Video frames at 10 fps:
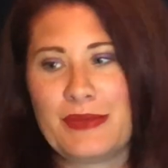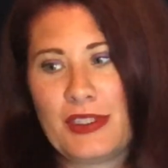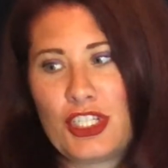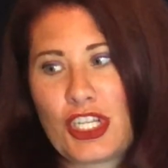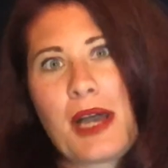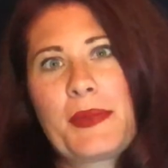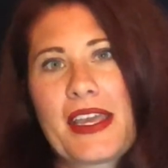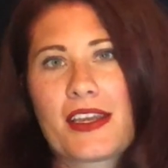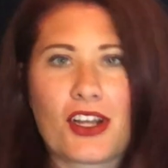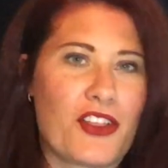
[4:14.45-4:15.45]

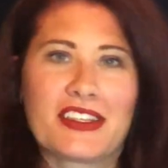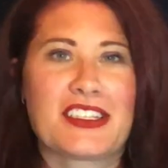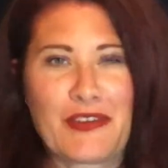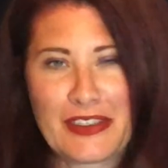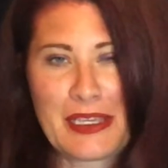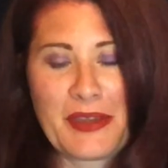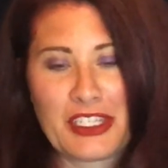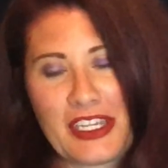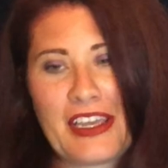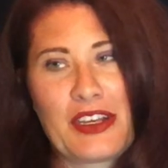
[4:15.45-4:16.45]
shopping and all that stuff you see on my
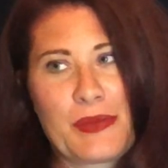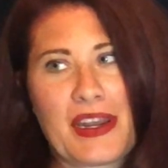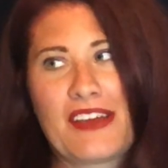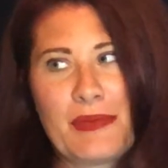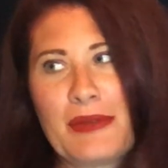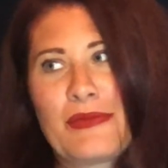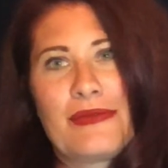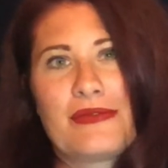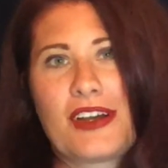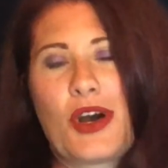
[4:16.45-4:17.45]
channel, but
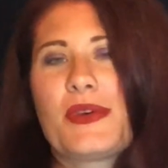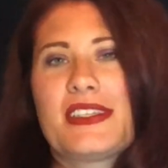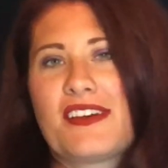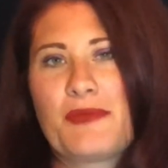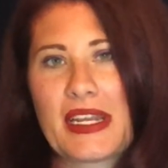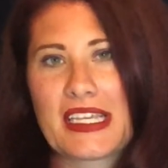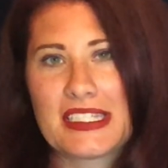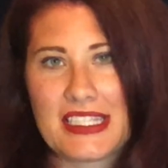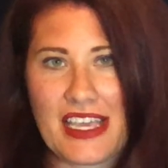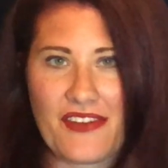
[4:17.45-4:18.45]
always have money
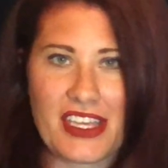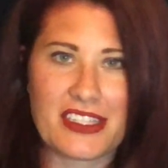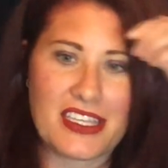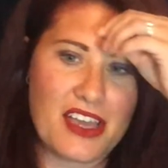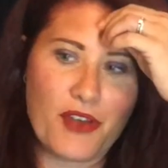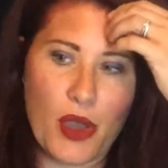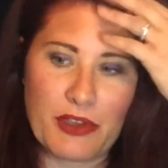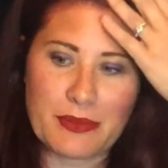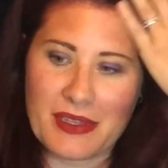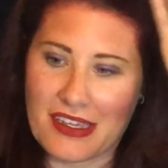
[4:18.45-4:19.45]
in savings. I've
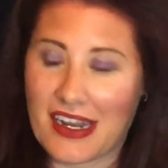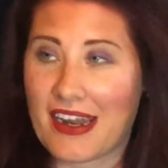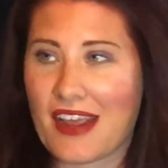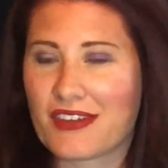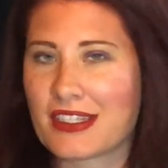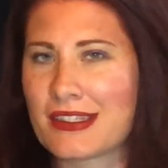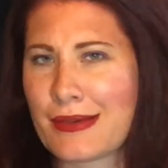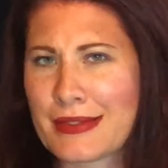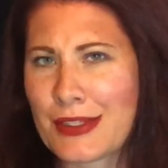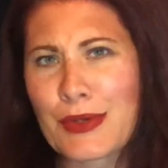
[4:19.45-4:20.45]
always been good at it ever since
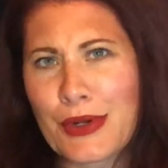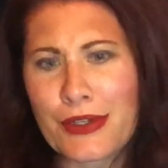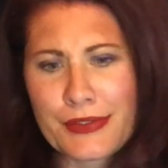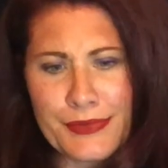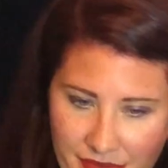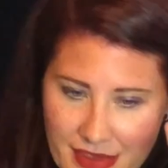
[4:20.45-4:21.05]
I was a little girl.